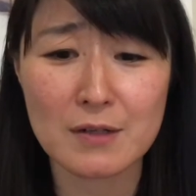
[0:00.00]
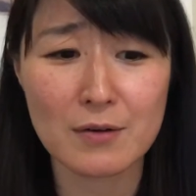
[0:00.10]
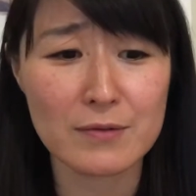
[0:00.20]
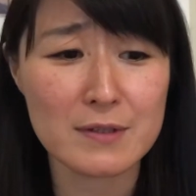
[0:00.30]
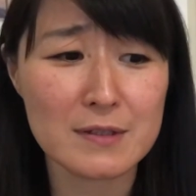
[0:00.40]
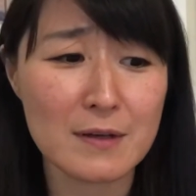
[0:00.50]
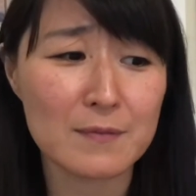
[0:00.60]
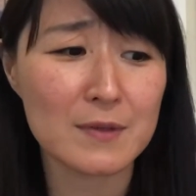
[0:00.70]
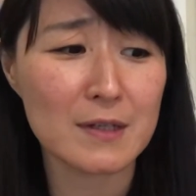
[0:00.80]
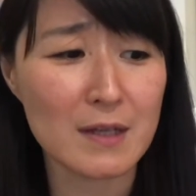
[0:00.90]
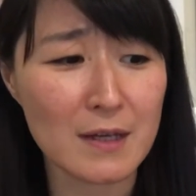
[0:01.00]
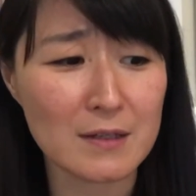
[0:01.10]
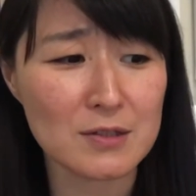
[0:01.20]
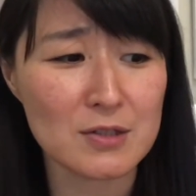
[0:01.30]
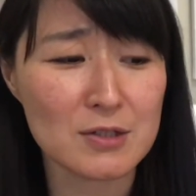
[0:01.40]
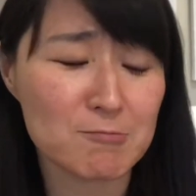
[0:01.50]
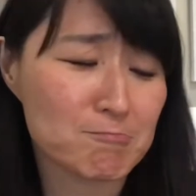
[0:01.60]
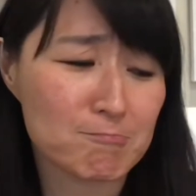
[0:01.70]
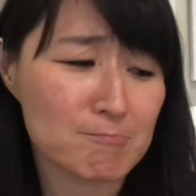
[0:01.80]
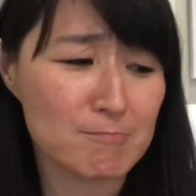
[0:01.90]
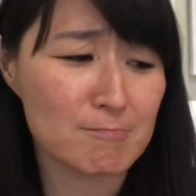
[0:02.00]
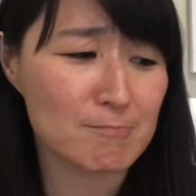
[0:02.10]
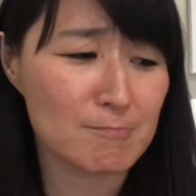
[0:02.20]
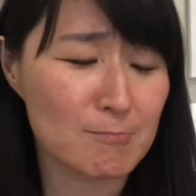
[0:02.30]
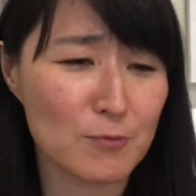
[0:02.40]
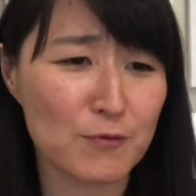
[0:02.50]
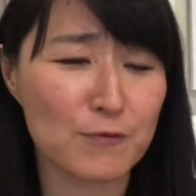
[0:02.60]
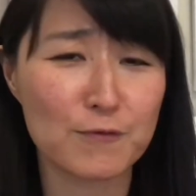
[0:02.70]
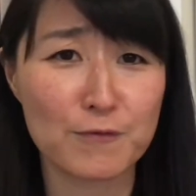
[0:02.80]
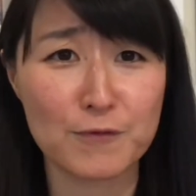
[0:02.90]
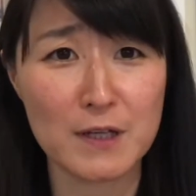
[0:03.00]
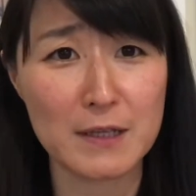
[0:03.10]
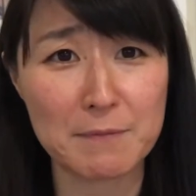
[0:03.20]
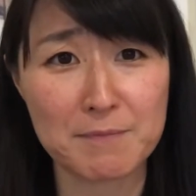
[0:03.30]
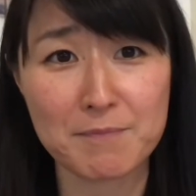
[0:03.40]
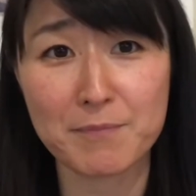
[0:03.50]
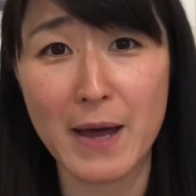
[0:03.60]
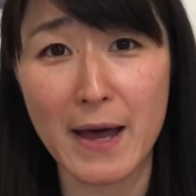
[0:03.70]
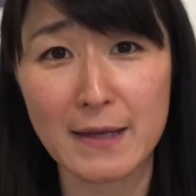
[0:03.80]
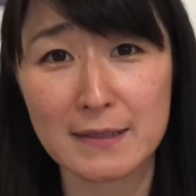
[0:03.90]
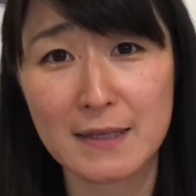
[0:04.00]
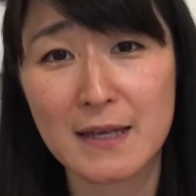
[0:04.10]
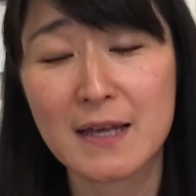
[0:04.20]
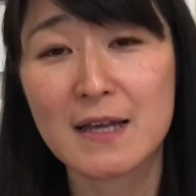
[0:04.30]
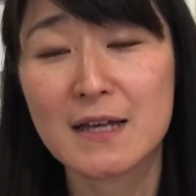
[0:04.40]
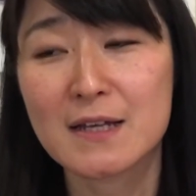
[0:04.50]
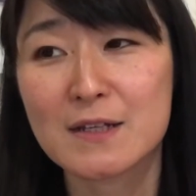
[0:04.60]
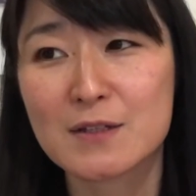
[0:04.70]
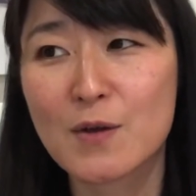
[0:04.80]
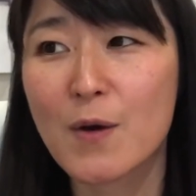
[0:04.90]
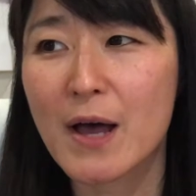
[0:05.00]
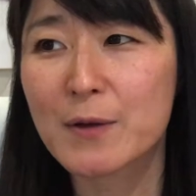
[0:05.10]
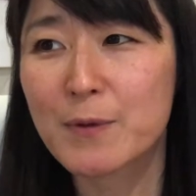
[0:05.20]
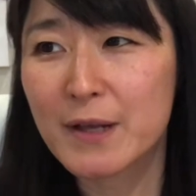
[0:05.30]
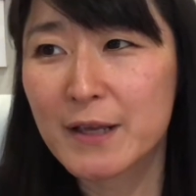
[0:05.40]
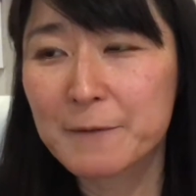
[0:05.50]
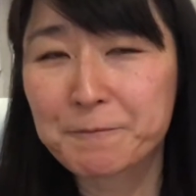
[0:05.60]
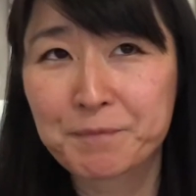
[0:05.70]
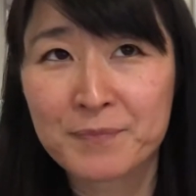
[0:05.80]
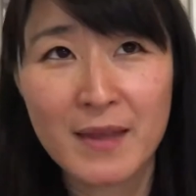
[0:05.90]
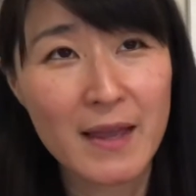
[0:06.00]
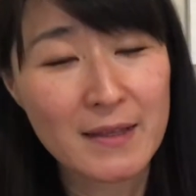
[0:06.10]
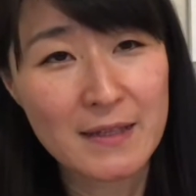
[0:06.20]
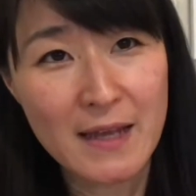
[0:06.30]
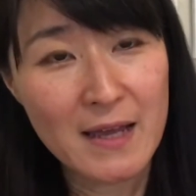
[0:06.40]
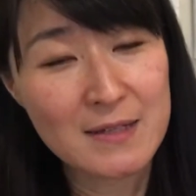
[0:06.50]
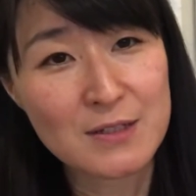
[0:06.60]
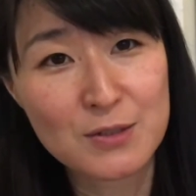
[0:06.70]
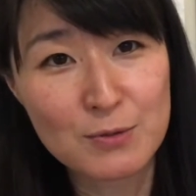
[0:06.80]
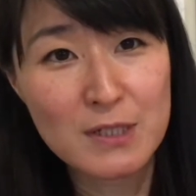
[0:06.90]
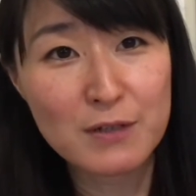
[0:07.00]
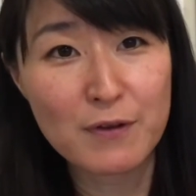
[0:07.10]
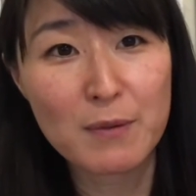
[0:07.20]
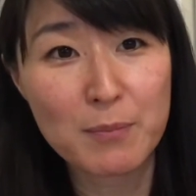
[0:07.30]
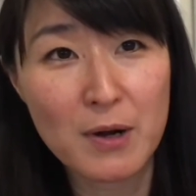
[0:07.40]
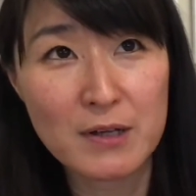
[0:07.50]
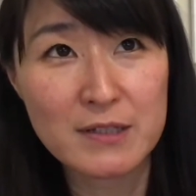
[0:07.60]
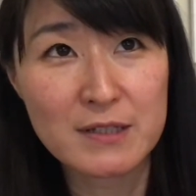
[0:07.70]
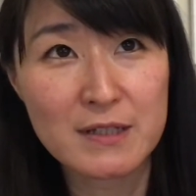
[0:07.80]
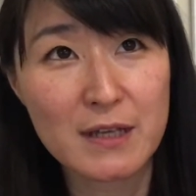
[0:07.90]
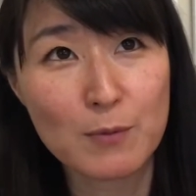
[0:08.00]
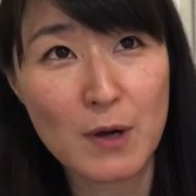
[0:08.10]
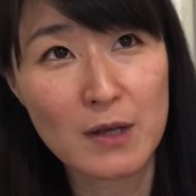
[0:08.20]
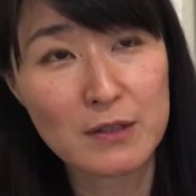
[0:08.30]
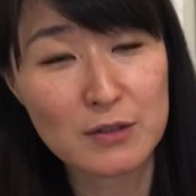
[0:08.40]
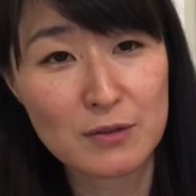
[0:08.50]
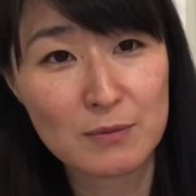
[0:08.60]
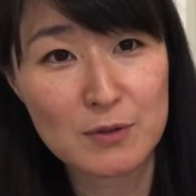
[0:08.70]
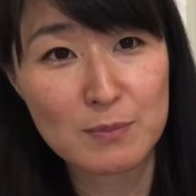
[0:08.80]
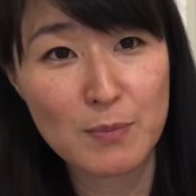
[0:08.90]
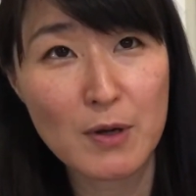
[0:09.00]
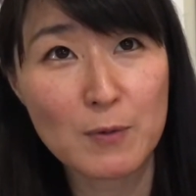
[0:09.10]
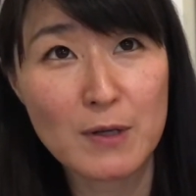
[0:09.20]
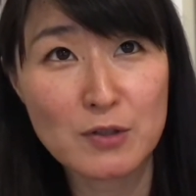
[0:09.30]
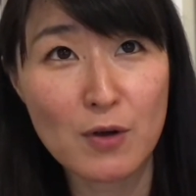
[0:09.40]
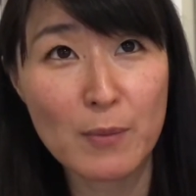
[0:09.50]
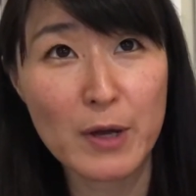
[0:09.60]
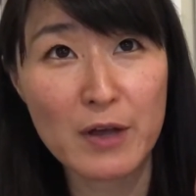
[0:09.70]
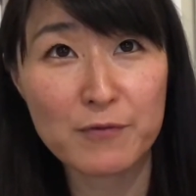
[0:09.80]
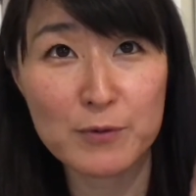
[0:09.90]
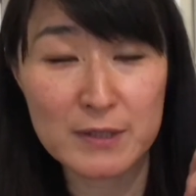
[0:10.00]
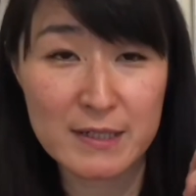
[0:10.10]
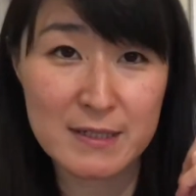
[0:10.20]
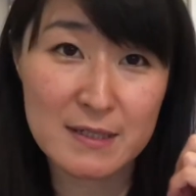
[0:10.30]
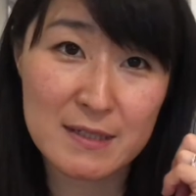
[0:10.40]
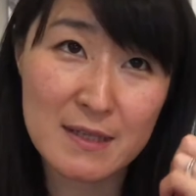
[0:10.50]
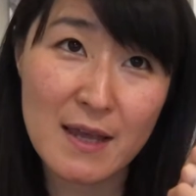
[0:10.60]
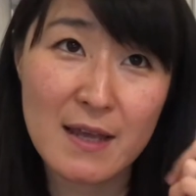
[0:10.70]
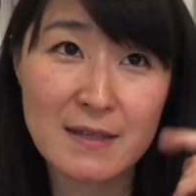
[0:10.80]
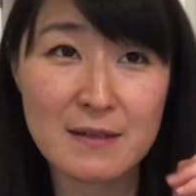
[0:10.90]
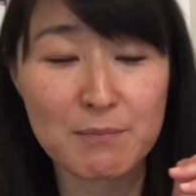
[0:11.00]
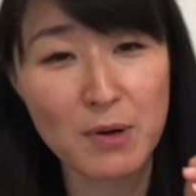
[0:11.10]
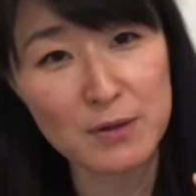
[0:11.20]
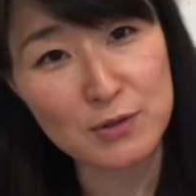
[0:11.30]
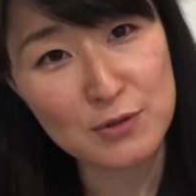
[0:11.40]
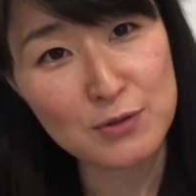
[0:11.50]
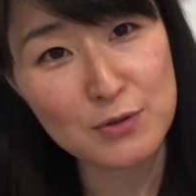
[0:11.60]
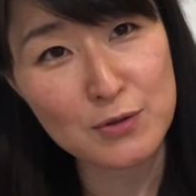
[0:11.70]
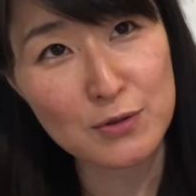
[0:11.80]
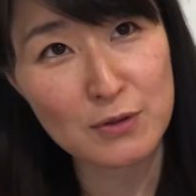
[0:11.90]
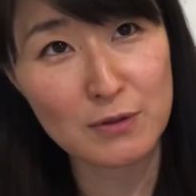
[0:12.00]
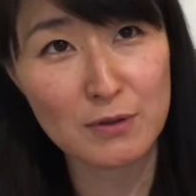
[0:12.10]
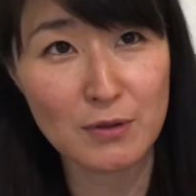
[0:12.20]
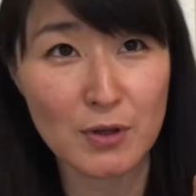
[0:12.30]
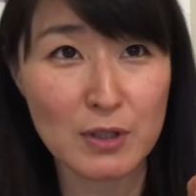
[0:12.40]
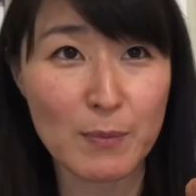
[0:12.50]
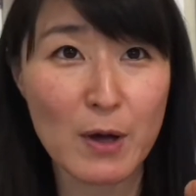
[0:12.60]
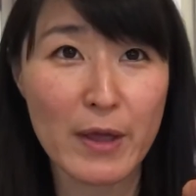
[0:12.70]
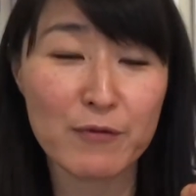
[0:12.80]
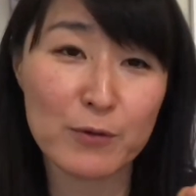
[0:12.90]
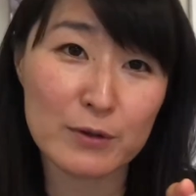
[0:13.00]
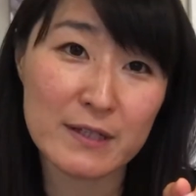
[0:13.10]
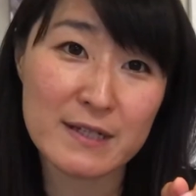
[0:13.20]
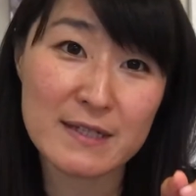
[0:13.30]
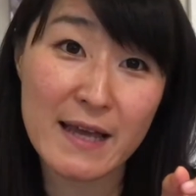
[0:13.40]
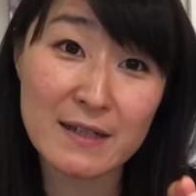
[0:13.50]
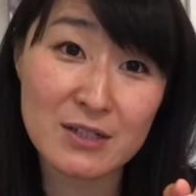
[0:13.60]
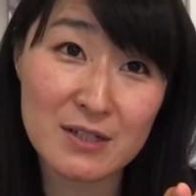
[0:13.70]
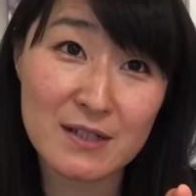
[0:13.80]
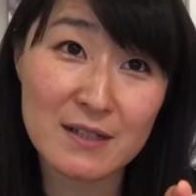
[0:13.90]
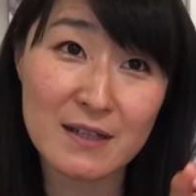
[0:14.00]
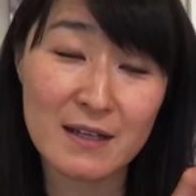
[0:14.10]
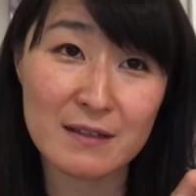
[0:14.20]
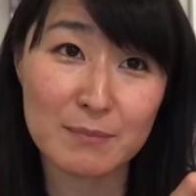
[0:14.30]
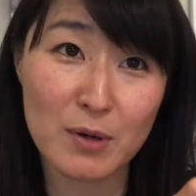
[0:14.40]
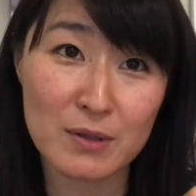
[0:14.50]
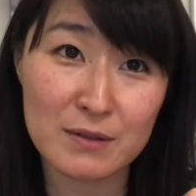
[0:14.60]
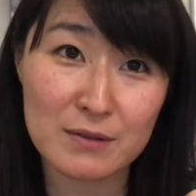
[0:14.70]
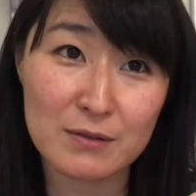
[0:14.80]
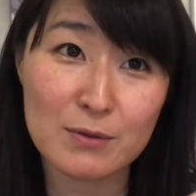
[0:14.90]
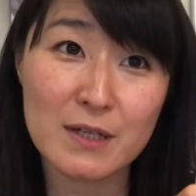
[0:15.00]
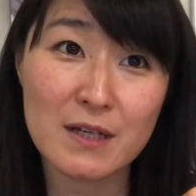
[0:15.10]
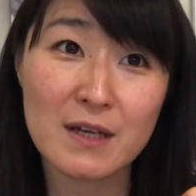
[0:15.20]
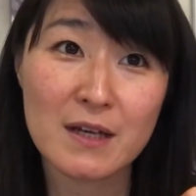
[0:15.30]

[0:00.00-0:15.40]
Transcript: on something and just feeling bad. So I read it, and it has 3 different parts. Like part one talked about effortless state, and part 2 talked about effortless action, and part 3